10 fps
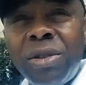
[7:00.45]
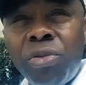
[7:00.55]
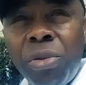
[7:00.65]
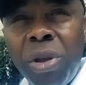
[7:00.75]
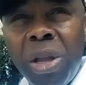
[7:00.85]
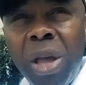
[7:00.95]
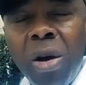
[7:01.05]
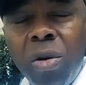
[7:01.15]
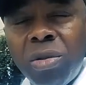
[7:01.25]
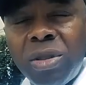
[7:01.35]
3
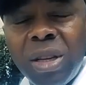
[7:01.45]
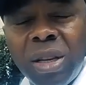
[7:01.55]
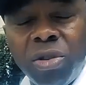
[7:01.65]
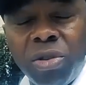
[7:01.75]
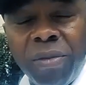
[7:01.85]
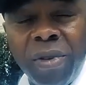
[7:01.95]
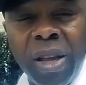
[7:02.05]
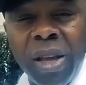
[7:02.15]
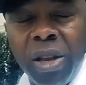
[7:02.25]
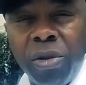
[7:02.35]
years
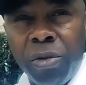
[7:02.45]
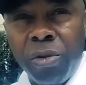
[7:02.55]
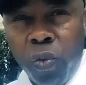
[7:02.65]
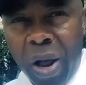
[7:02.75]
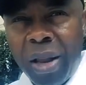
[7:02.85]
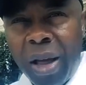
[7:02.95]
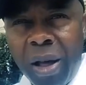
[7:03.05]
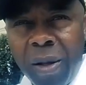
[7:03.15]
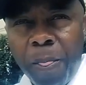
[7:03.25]
consecutively in Rwanda.